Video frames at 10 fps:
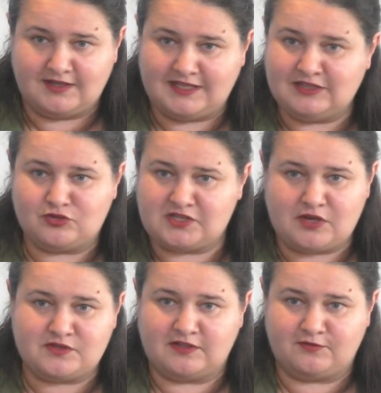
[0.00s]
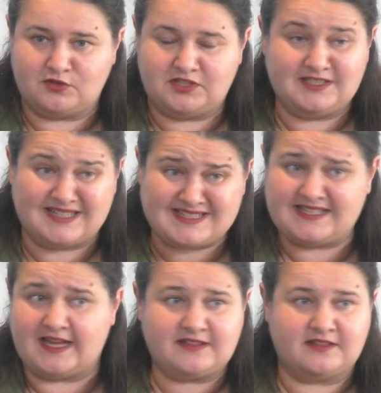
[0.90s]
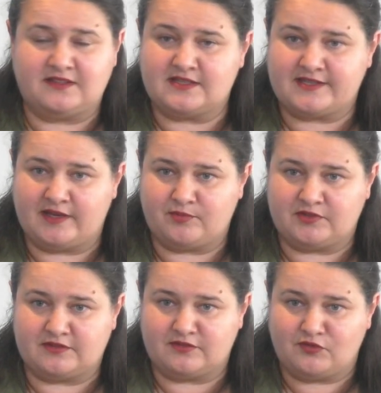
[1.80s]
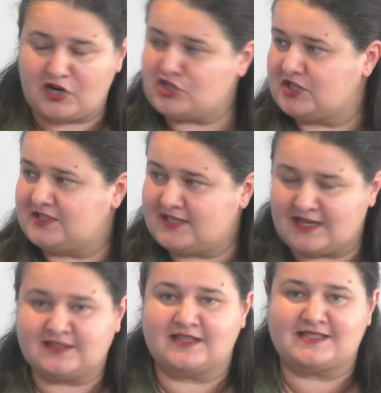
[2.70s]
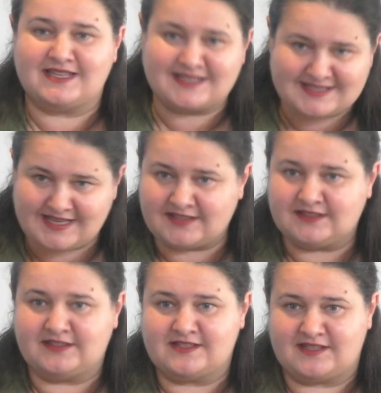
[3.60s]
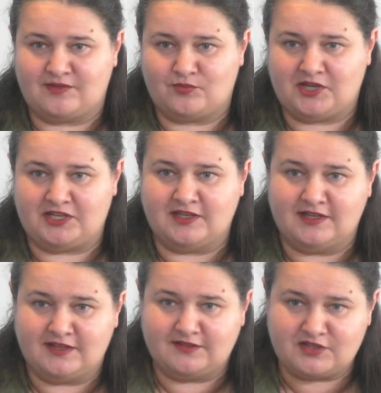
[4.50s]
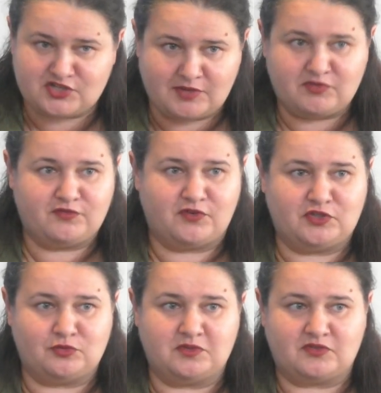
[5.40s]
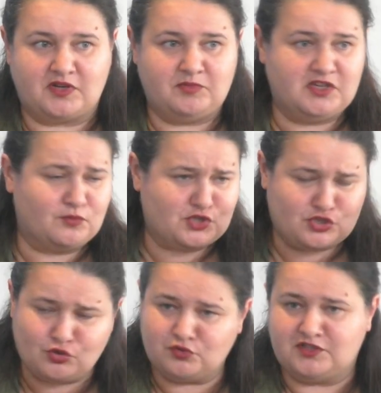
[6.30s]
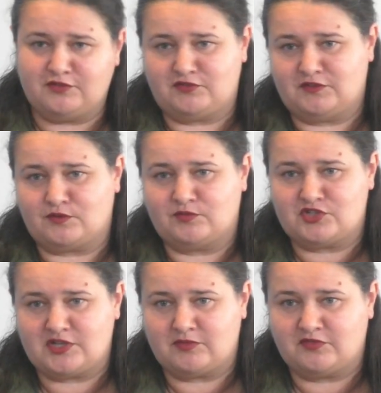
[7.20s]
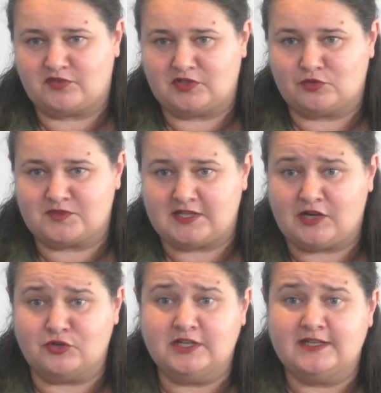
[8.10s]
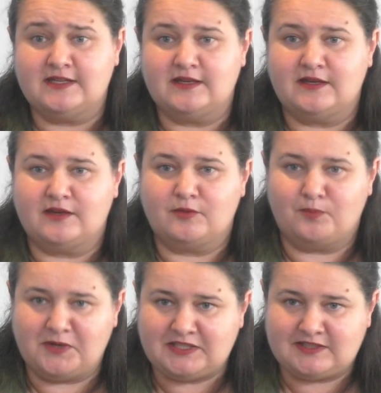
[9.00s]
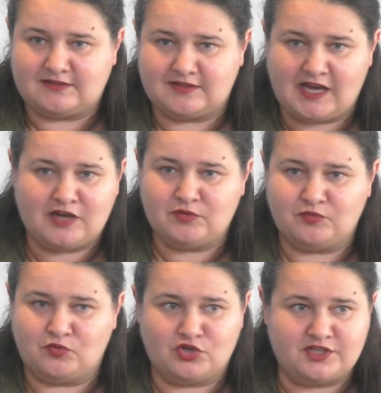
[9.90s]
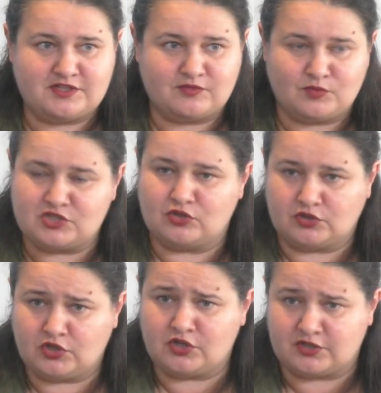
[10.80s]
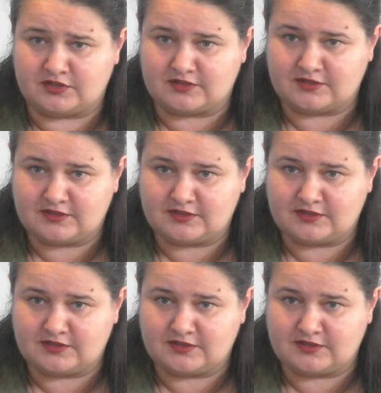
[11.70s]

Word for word: In 2014, exactly this happened. Russia attacked us exactly the same way. The Shem referendum in Crimea was no different from the Shem referendums now but our voice was not heard.